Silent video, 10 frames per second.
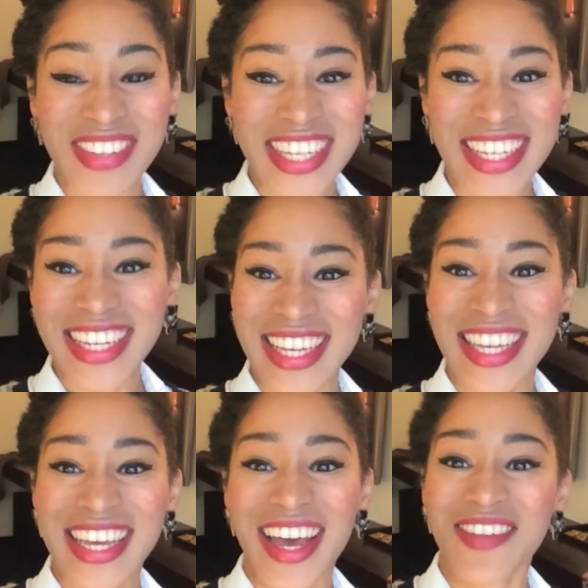me,
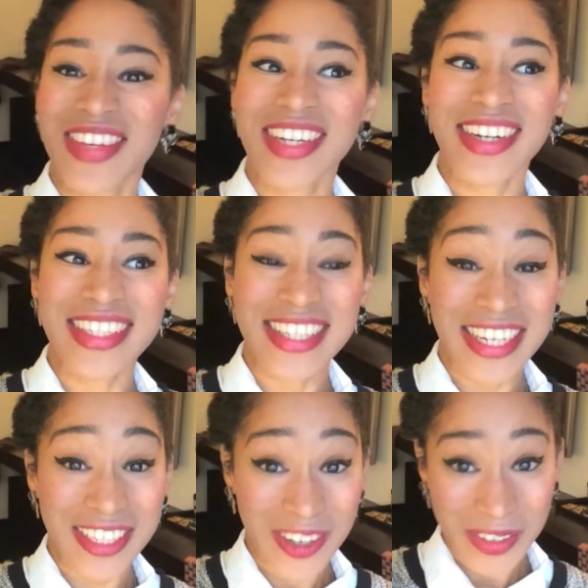Nikki. I'm here in
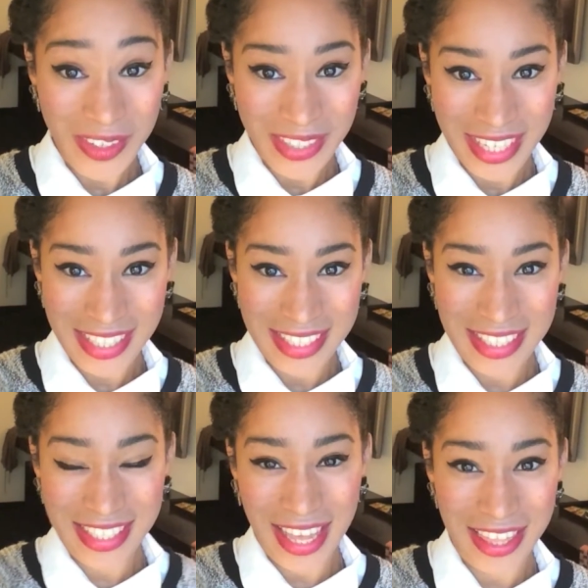San Antonio,
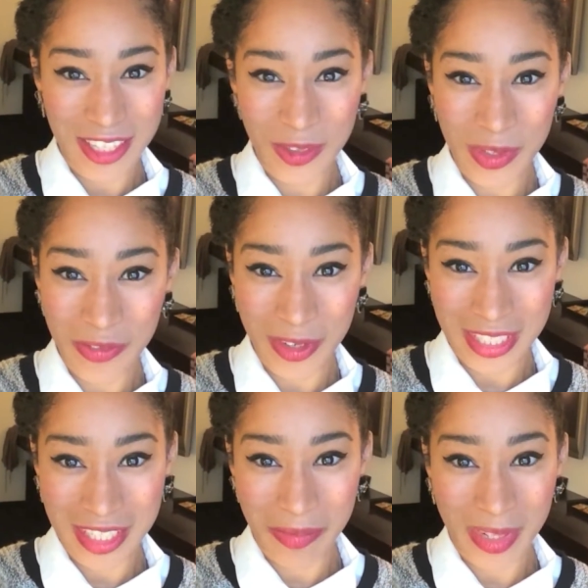Texas at the
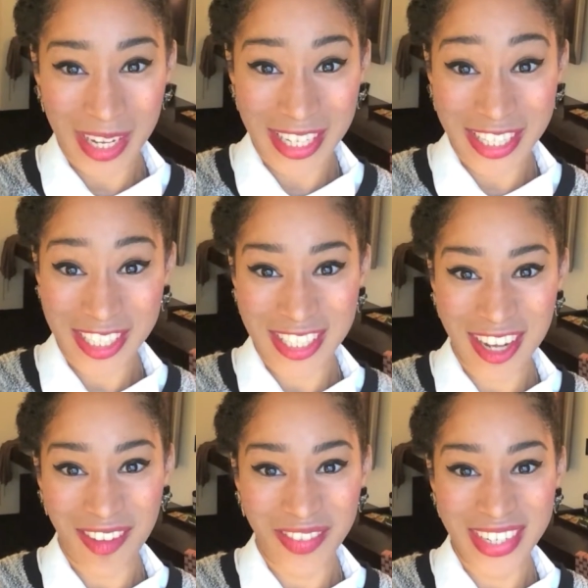2014 Blogalicious
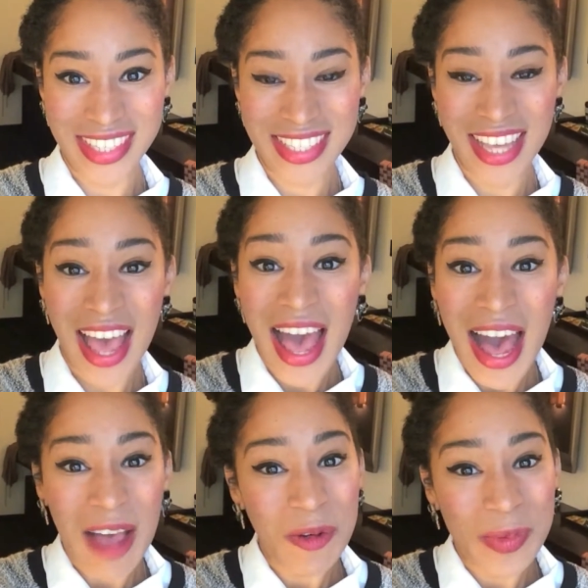Conference.
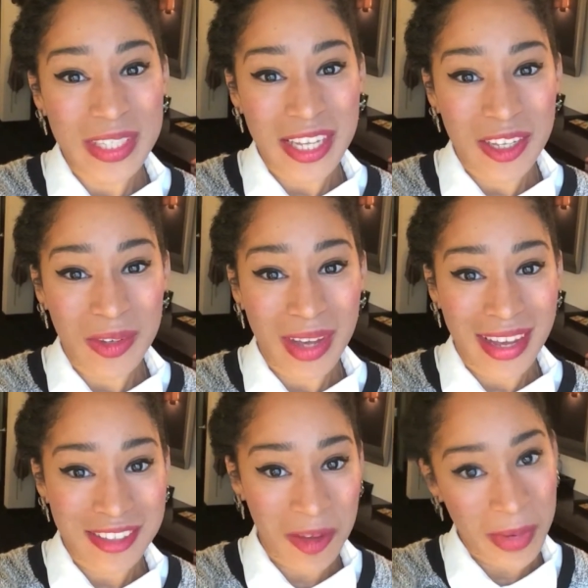I will be taking you
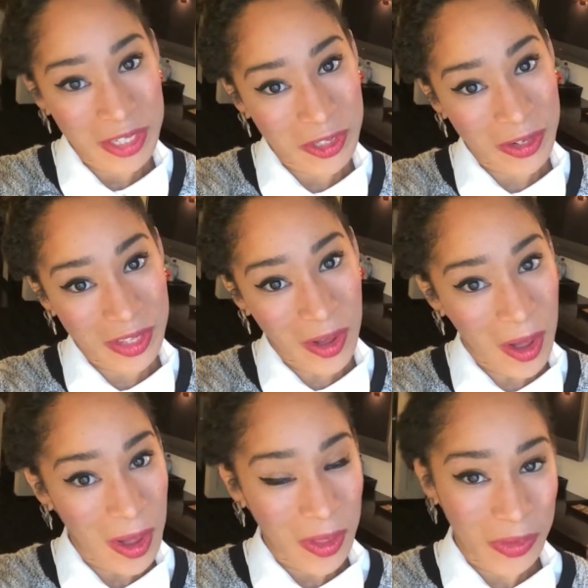guys on my journey
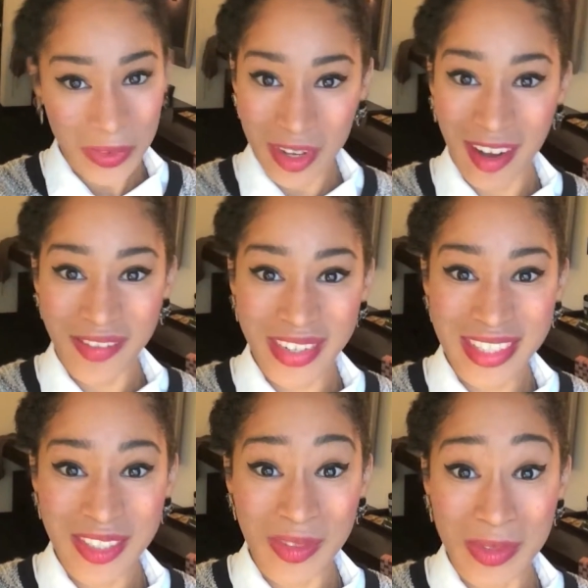all through the
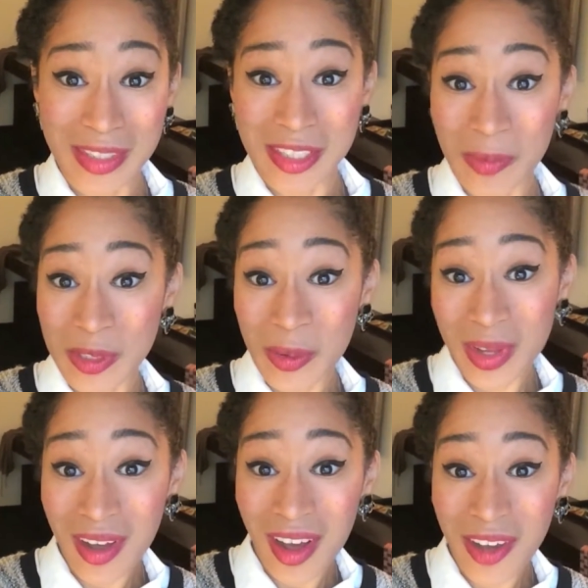conference so you can see what's
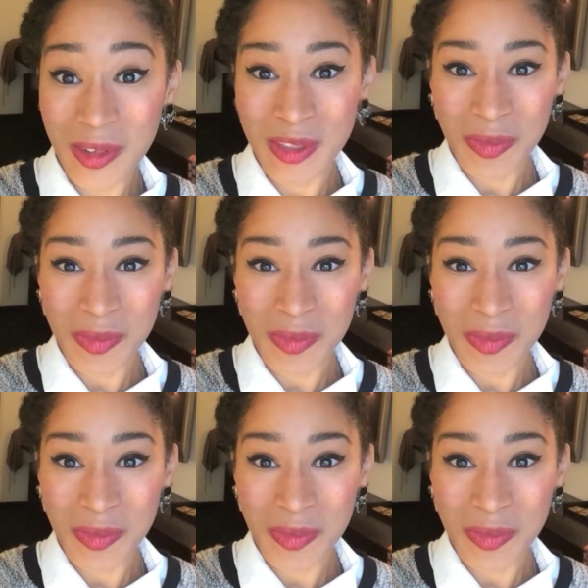going on, who's